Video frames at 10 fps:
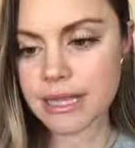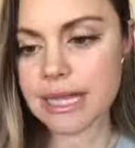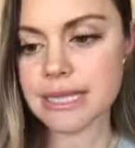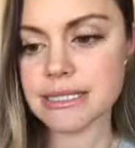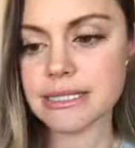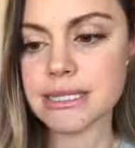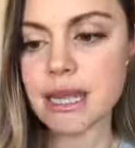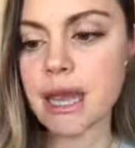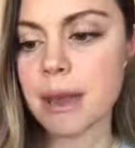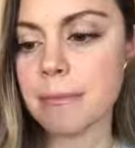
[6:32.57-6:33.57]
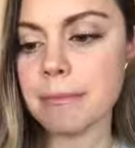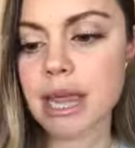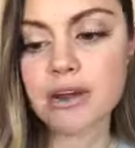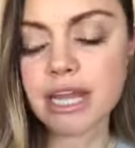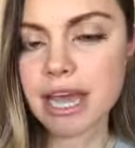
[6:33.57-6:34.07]
is
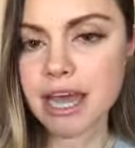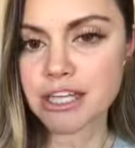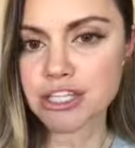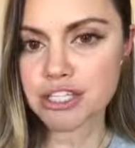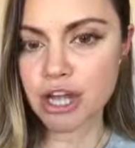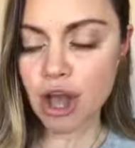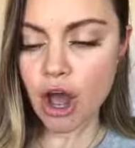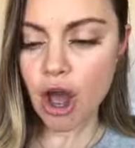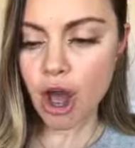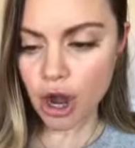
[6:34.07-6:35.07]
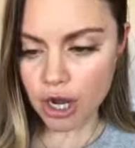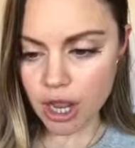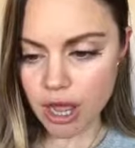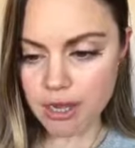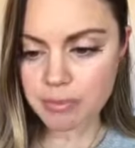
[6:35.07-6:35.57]
Marrakesh
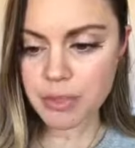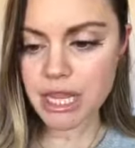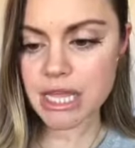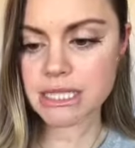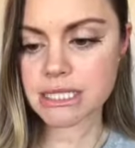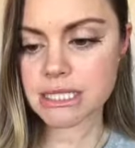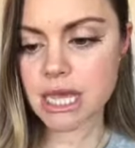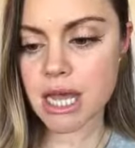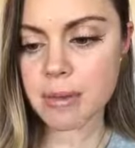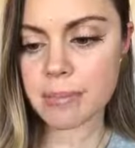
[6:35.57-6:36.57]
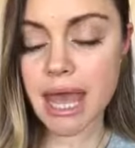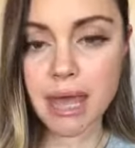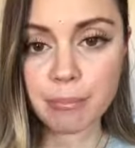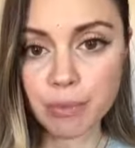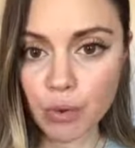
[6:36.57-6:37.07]
Argan plus um,
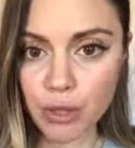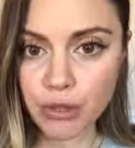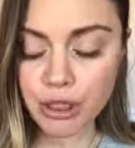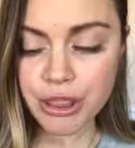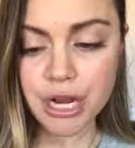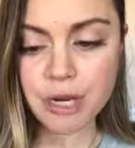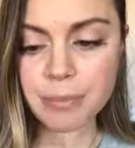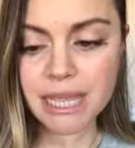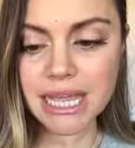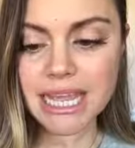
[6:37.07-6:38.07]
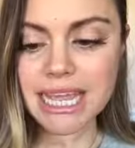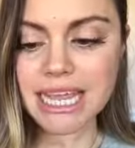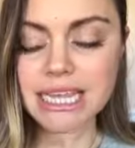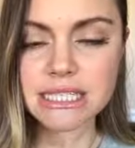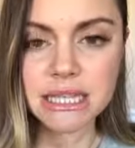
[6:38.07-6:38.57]
hemp oil therapy.
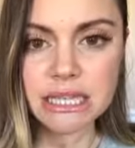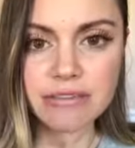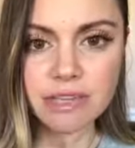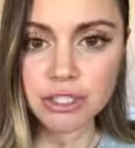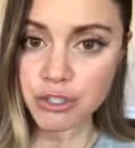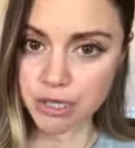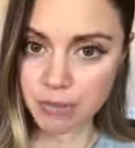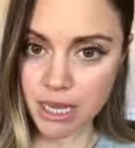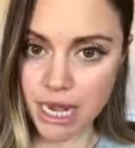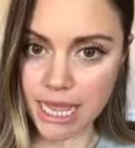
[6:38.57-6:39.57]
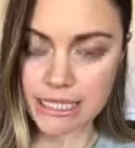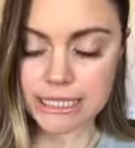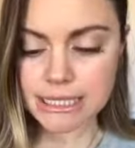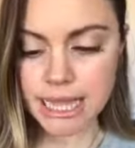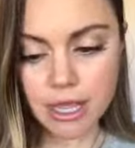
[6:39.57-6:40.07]
It's a leave-in treatment and
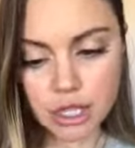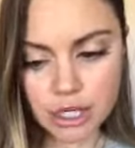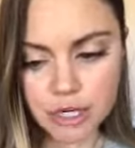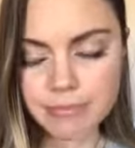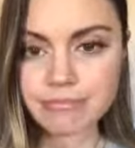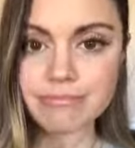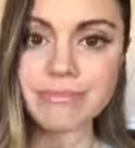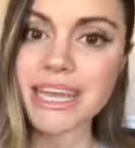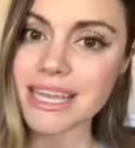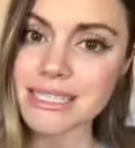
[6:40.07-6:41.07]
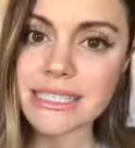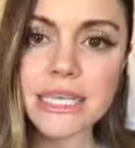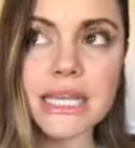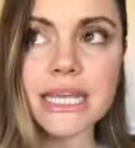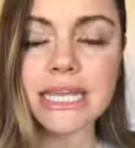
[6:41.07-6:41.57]
detangler because
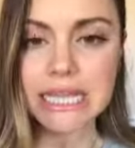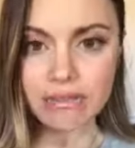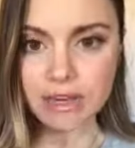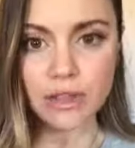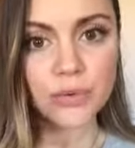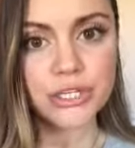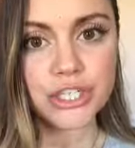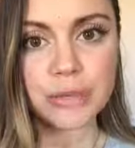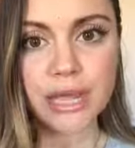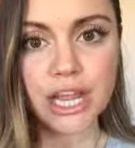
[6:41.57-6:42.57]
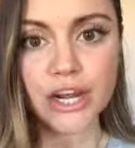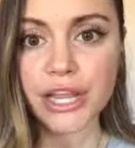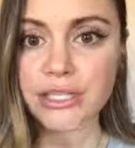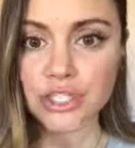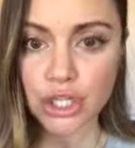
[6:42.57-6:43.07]
even in the winter, my hair
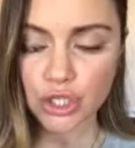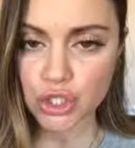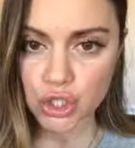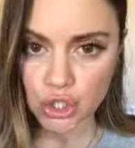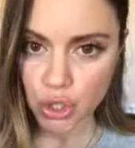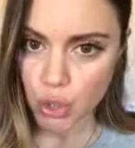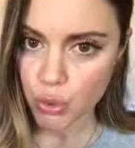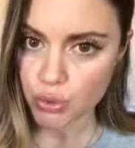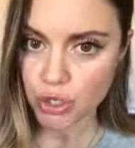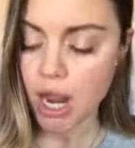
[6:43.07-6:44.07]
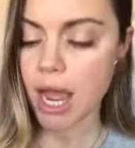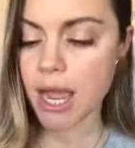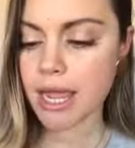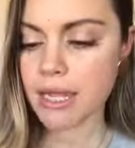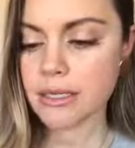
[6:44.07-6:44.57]
gets so
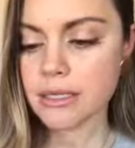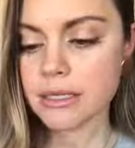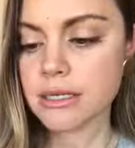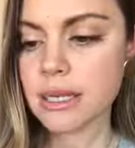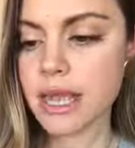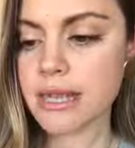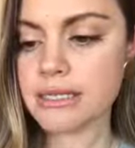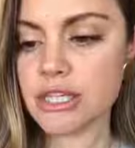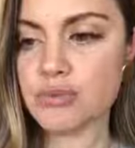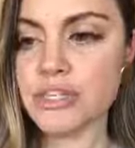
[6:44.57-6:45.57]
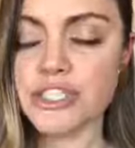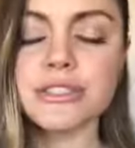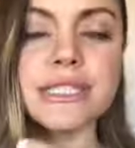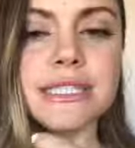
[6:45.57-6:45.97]
dry. And it's the original